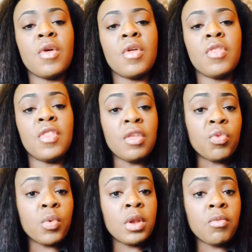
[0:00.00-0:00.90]

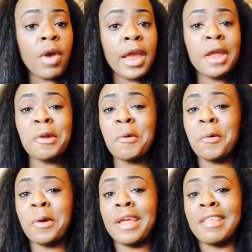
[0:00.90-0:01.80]
this one right
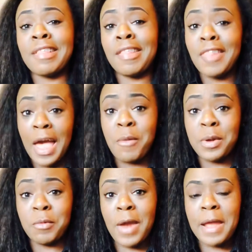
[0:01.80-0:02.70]
or is that
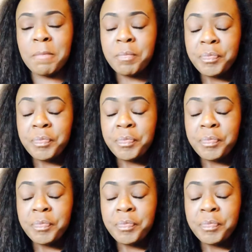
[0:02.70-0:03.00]
one right?